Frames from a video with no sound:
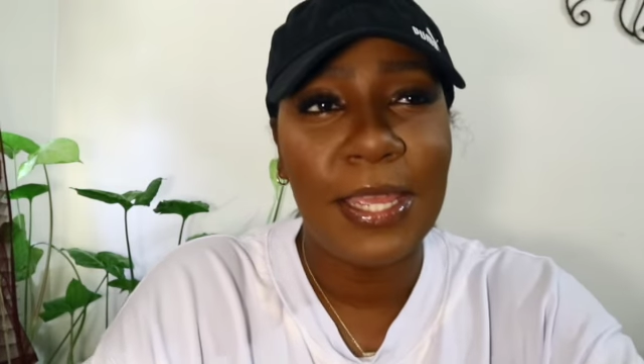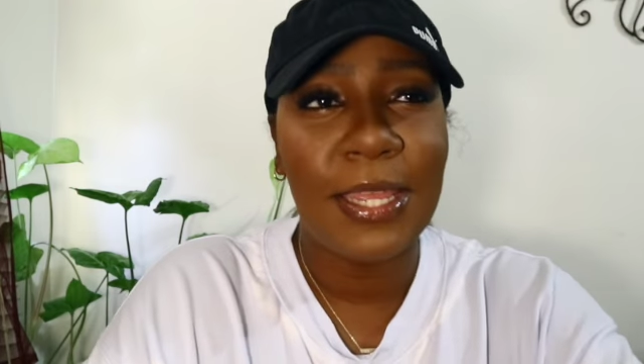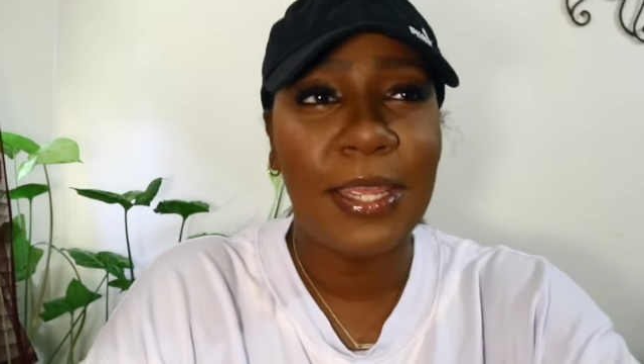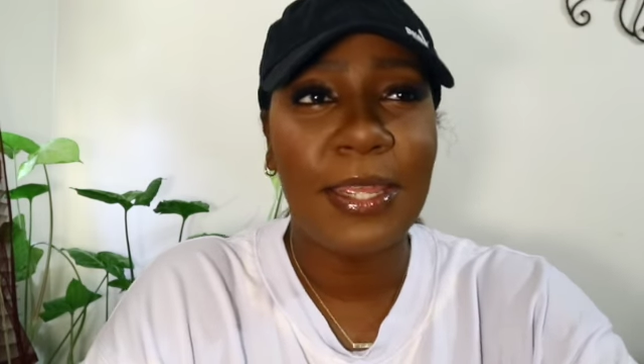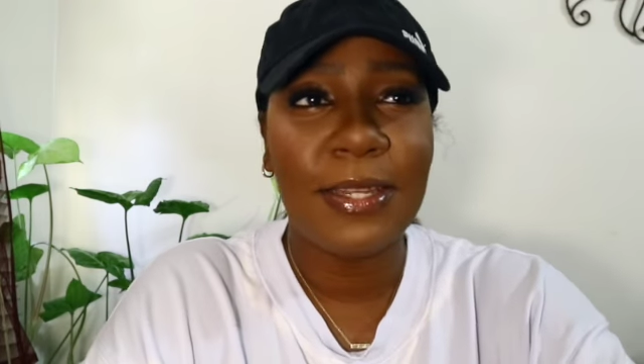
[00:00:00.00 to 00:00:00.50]

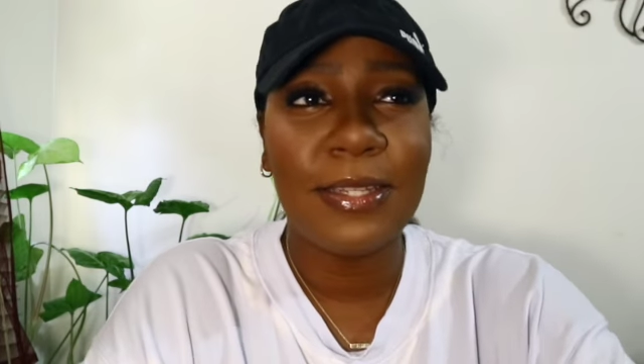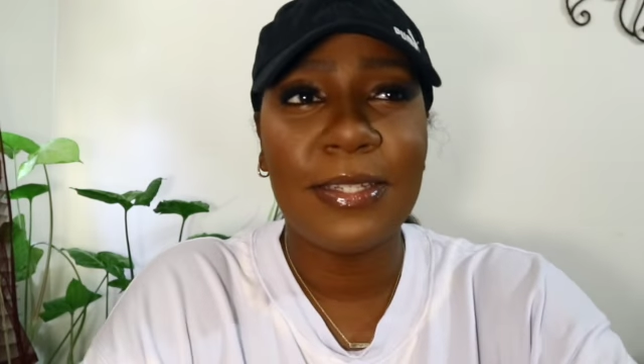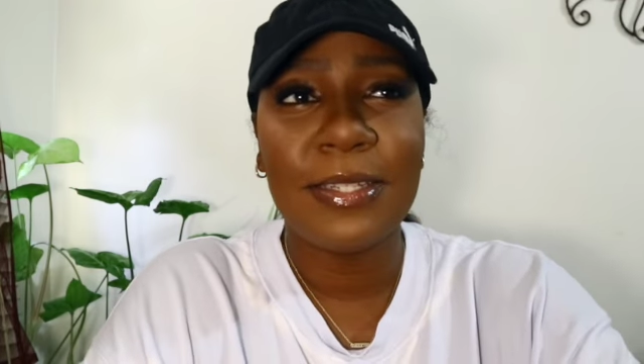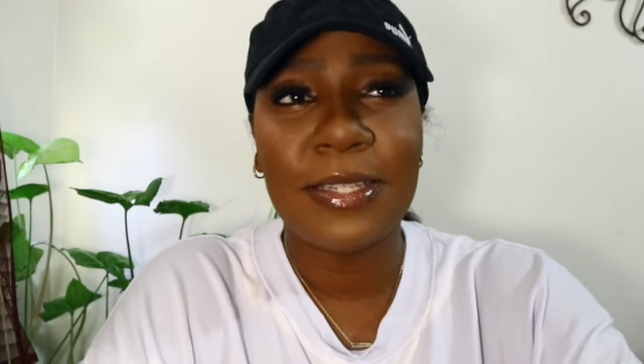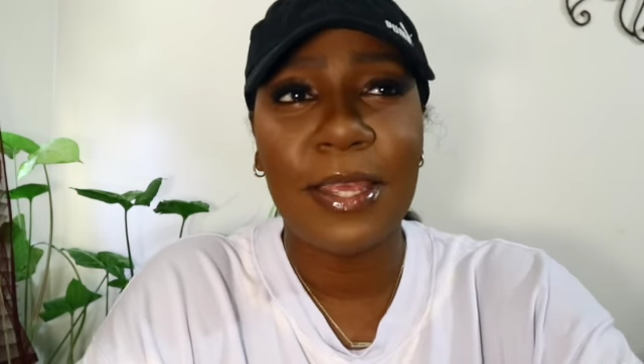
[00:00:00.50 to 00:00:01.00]

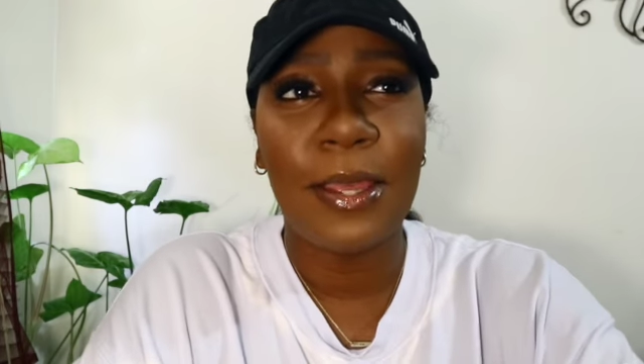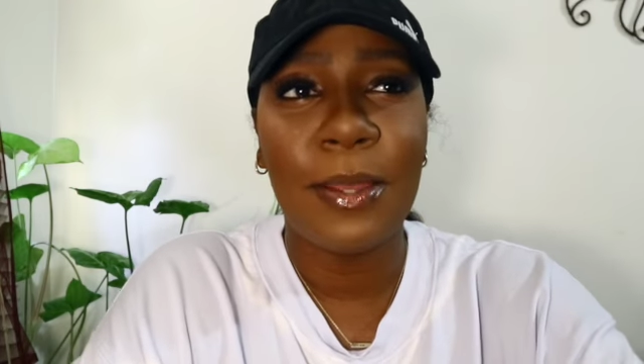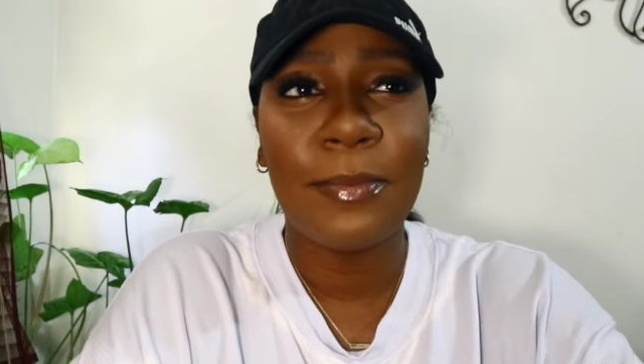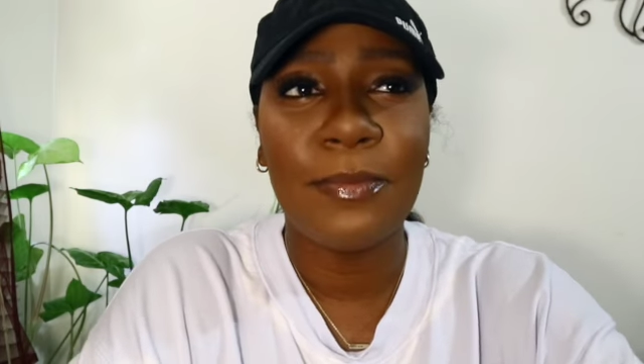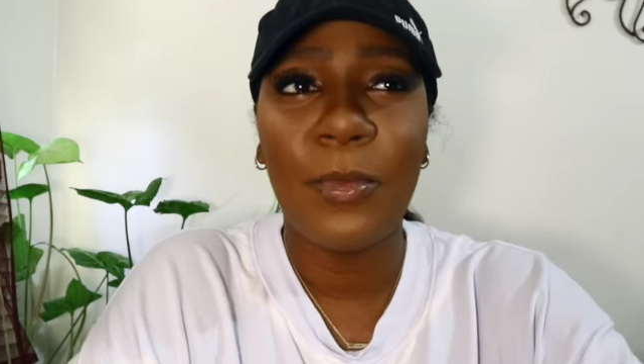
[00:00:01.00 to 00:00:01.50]
and
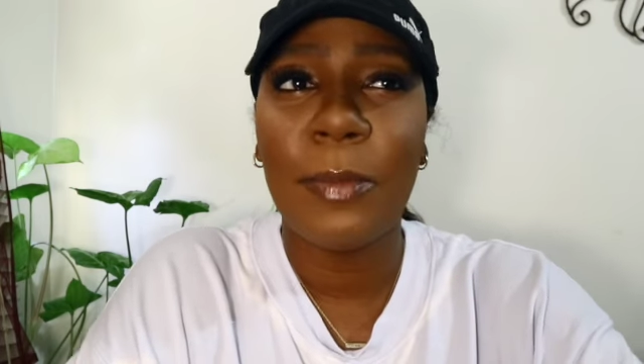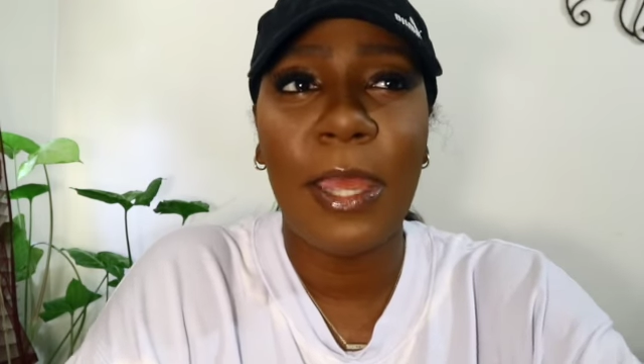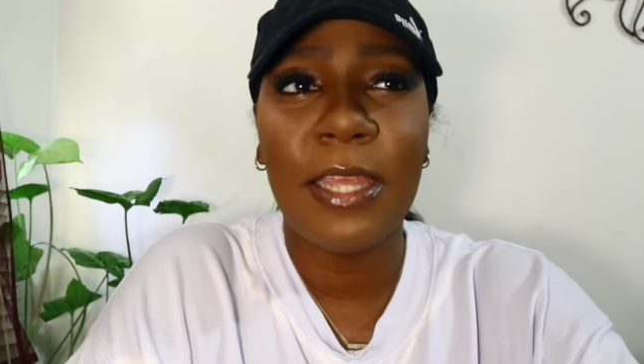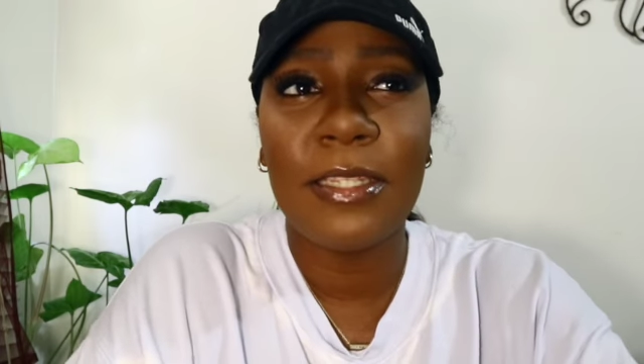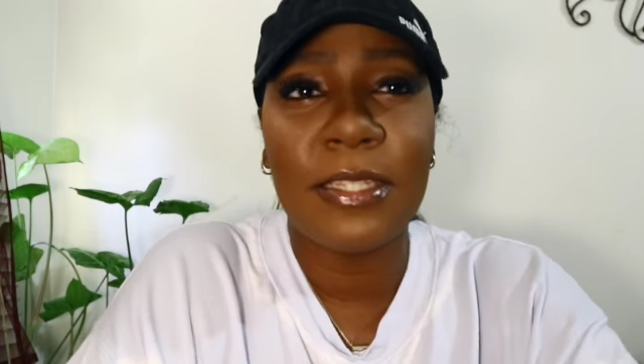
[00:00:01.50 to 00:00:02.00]
um, we
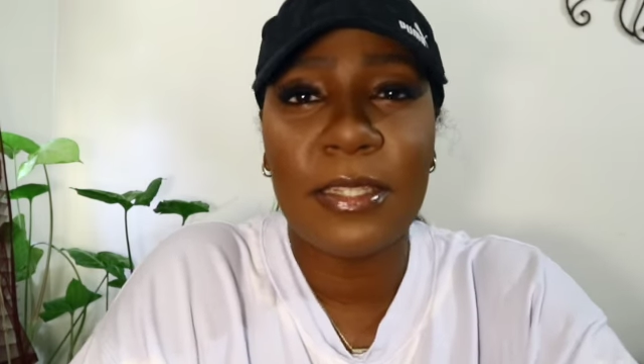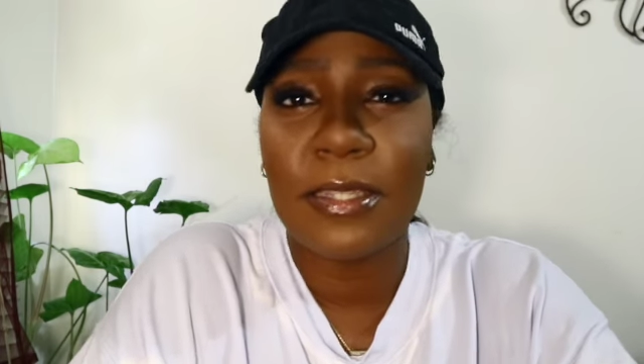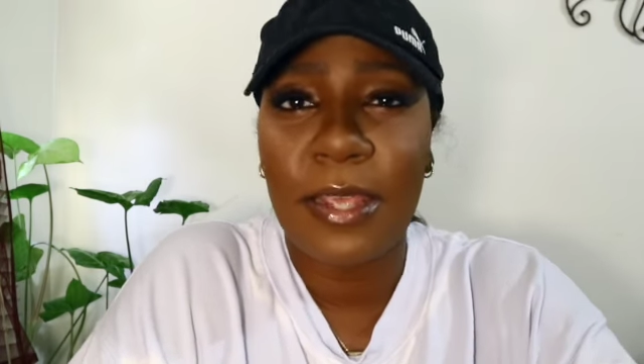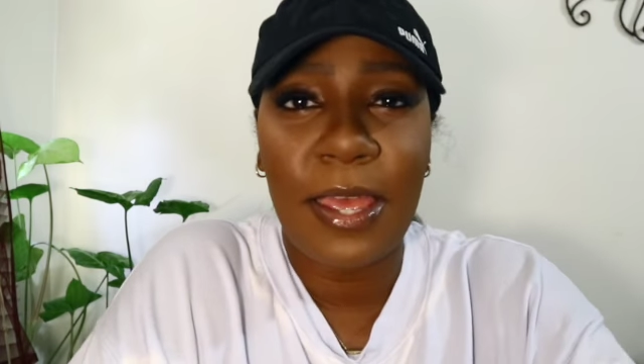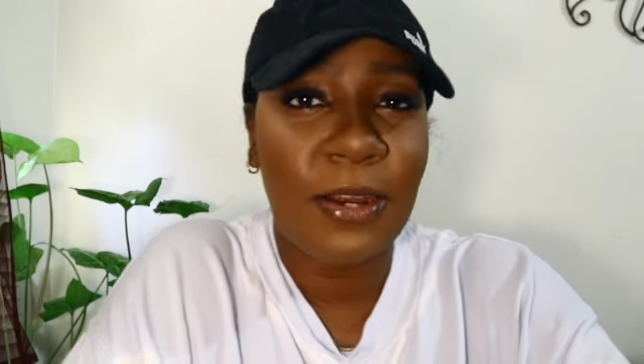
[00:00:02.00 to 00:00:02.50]
might
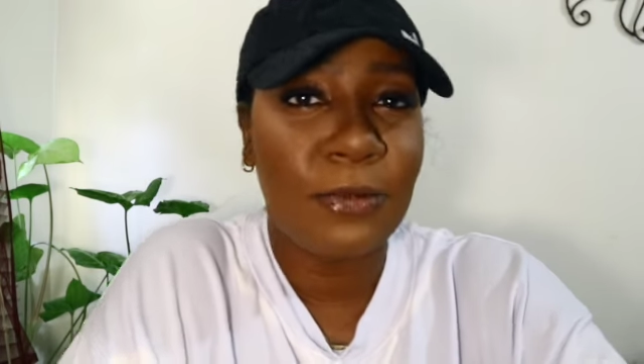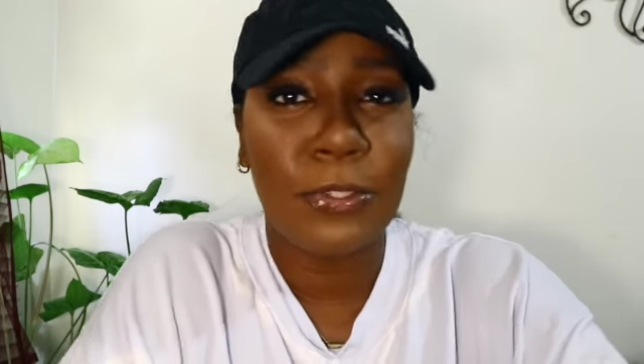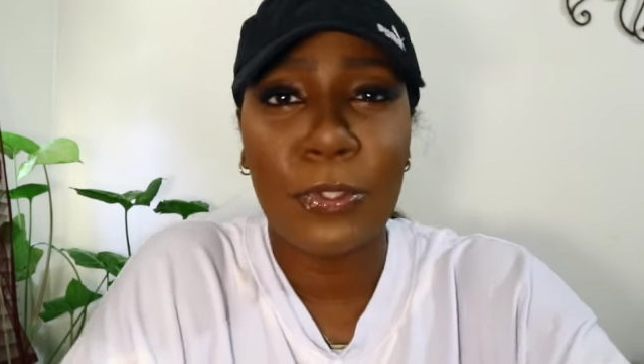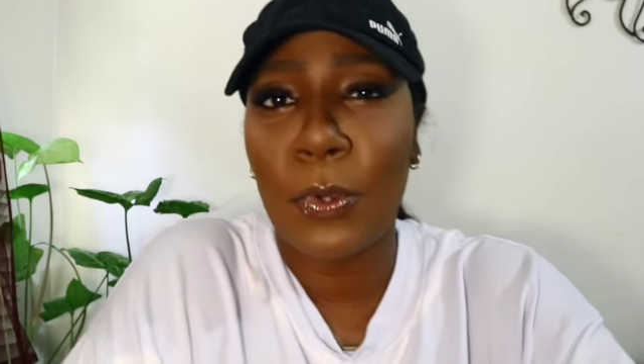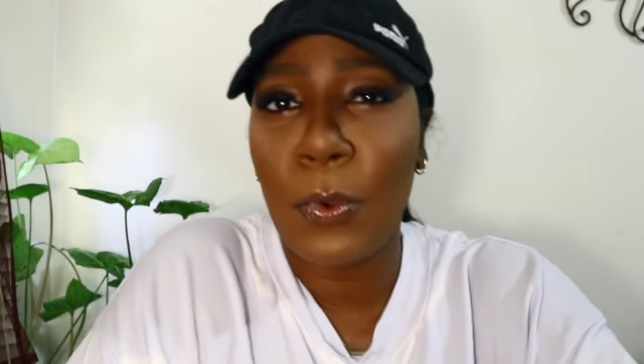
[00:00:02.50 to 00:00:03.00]
head out
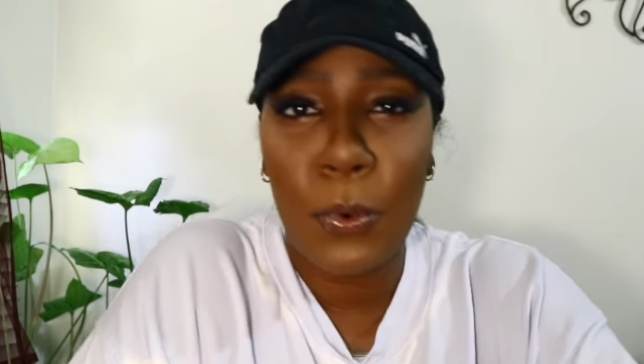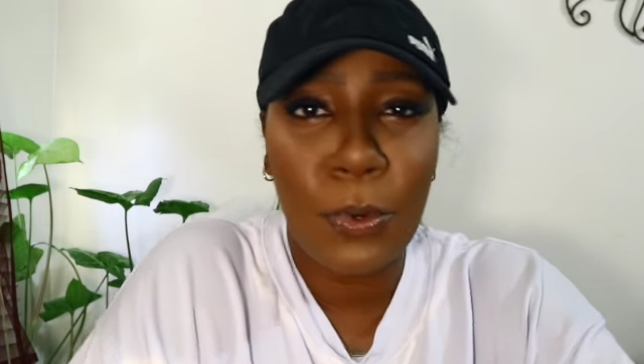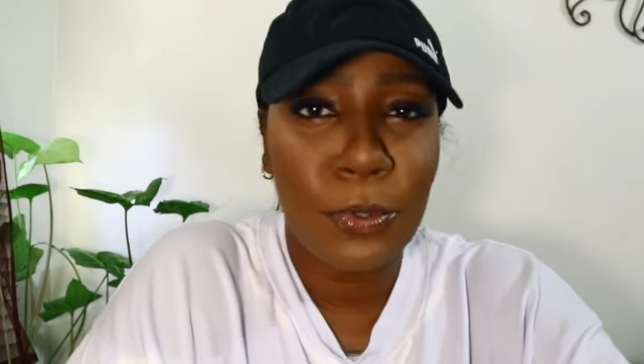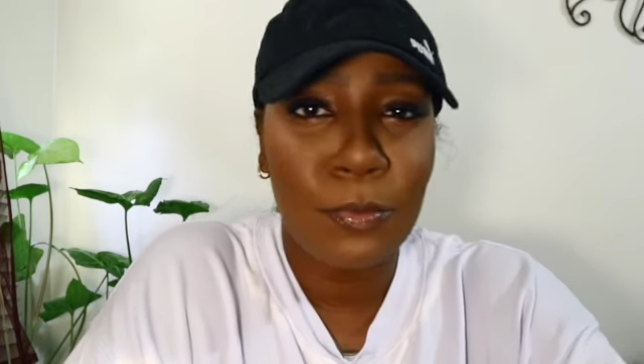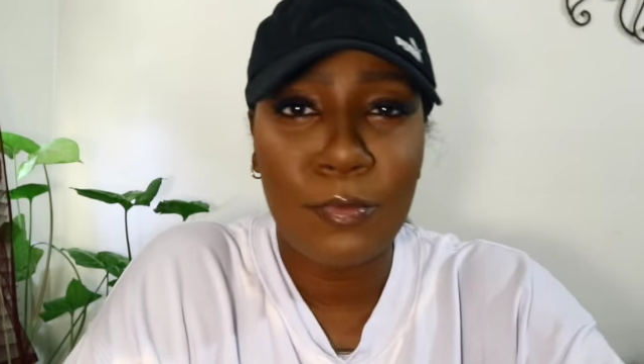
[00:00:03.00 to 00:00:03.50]
to
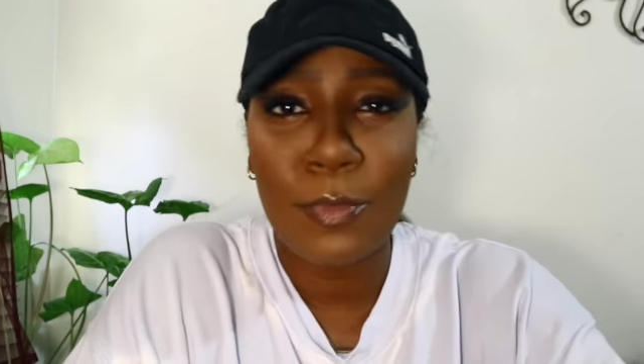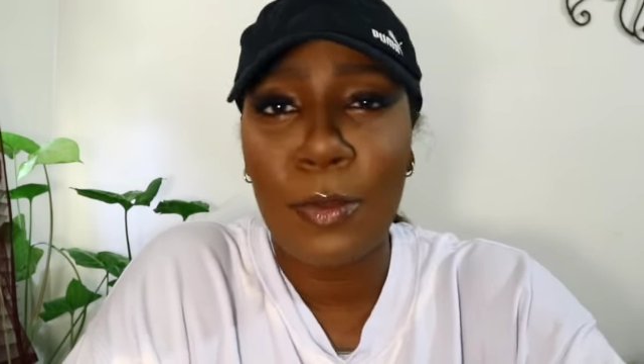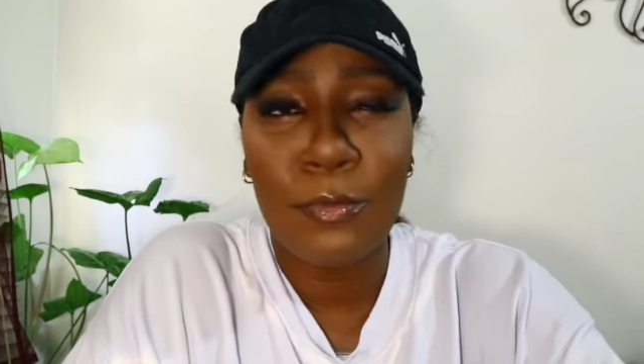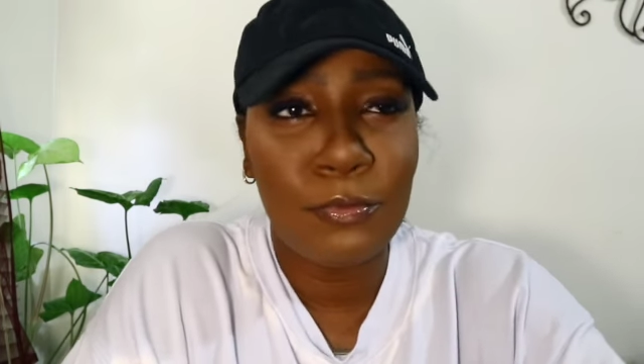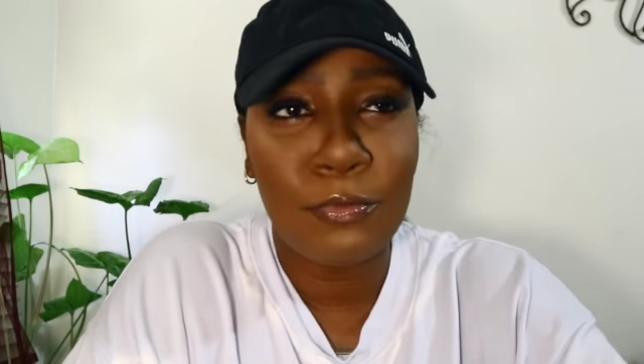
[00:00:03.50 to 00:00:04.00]
core car,